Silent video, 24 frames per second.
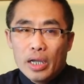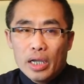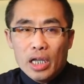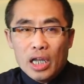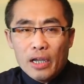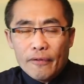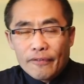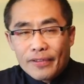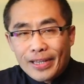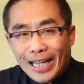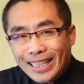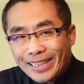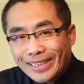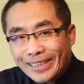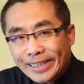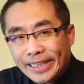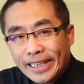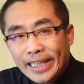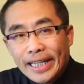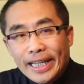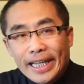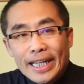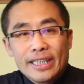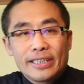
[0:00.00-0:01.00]
If this
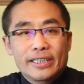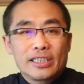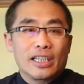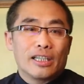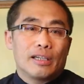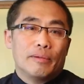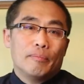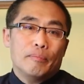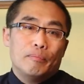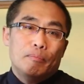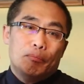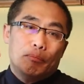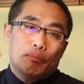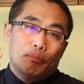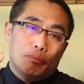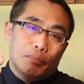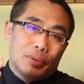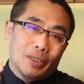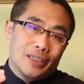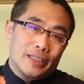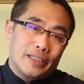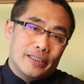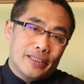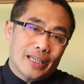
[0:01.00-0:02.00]
tea is
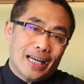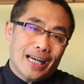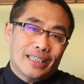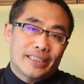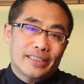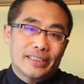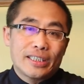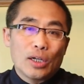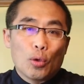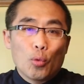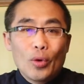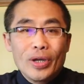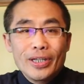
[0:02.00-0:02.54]
processed